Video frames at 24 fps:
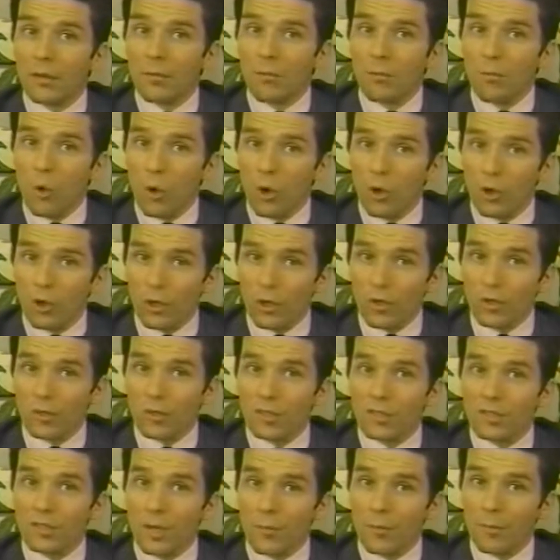murder
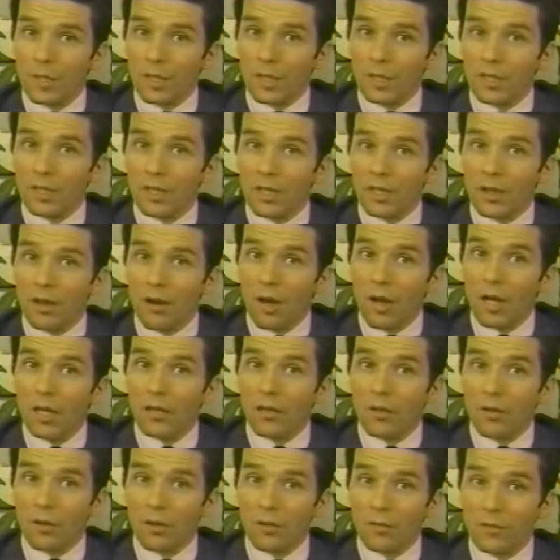something that God
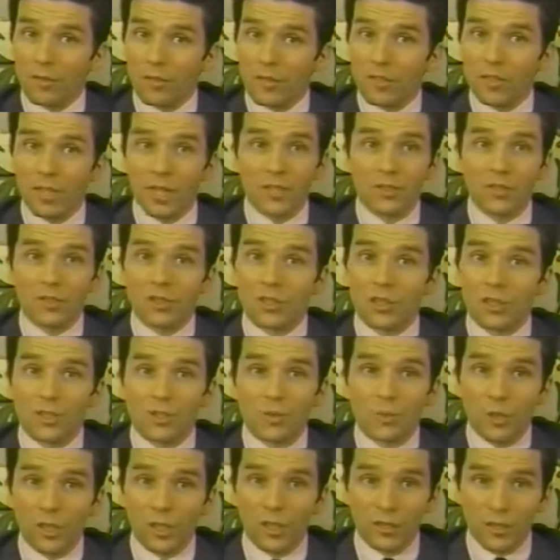loves, that's
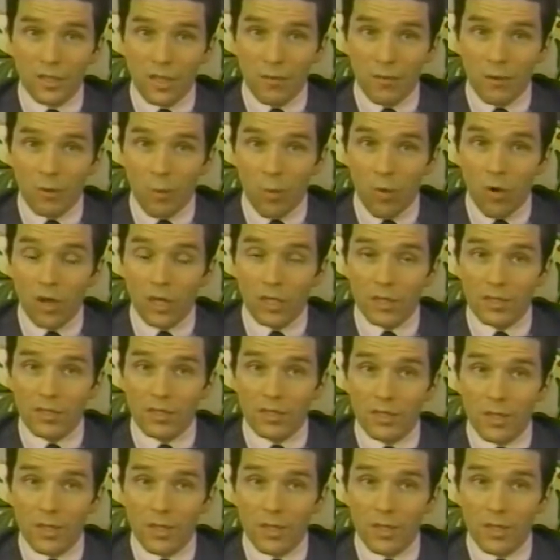just what the devil wants.